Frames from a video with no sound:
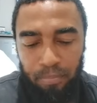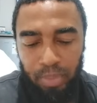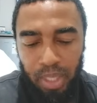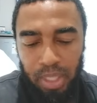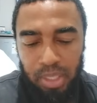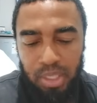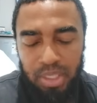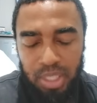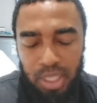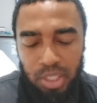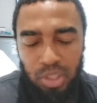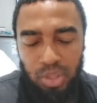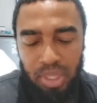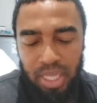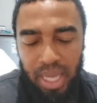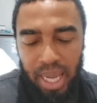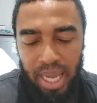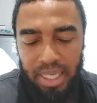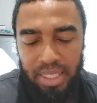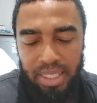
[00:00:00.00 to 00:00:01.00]
He touched on
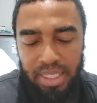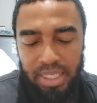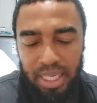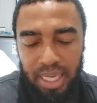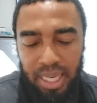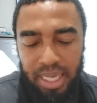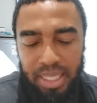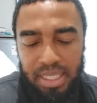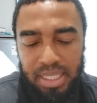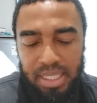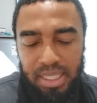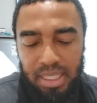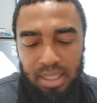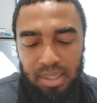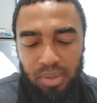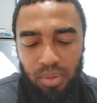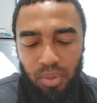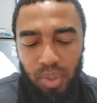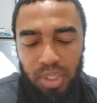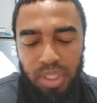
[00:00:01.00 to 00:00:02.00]
the ANC legacy,
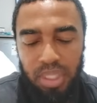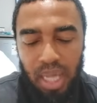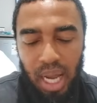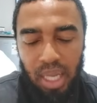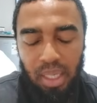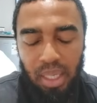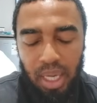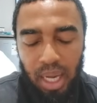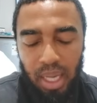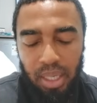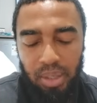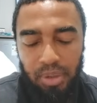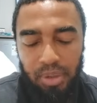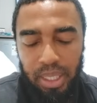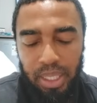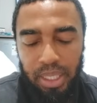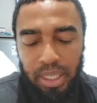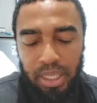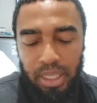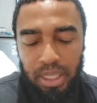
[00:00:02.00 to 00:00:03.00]
which I, I
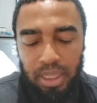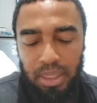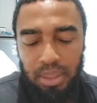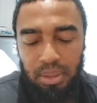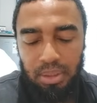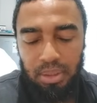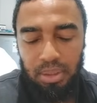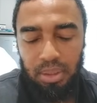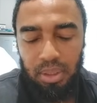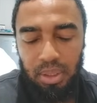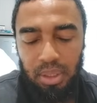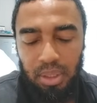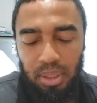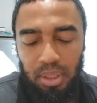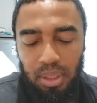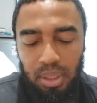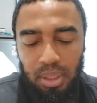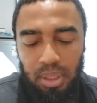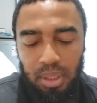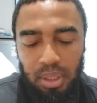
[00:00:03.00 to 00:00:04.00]
really,
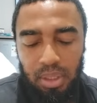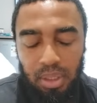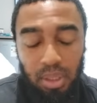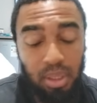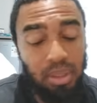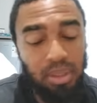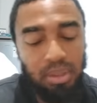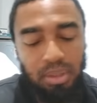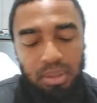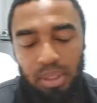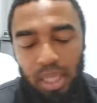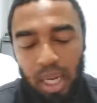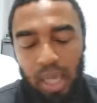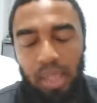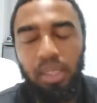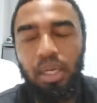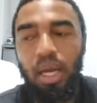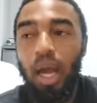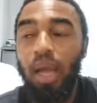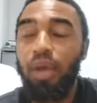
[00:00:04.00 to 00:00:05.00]
yeah,
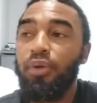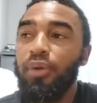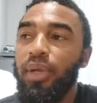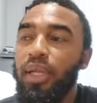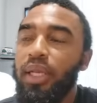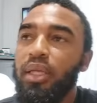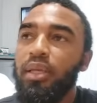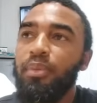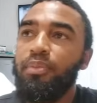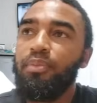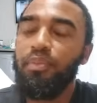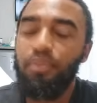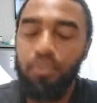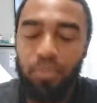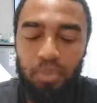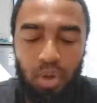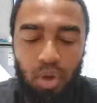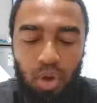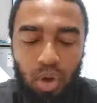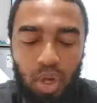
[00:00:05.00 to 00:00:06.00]
I, I really
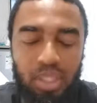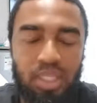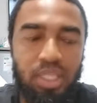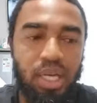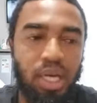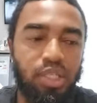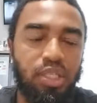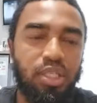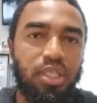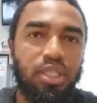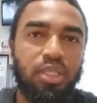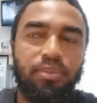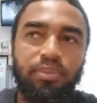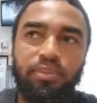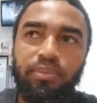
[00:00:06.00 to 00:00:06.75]
got touched.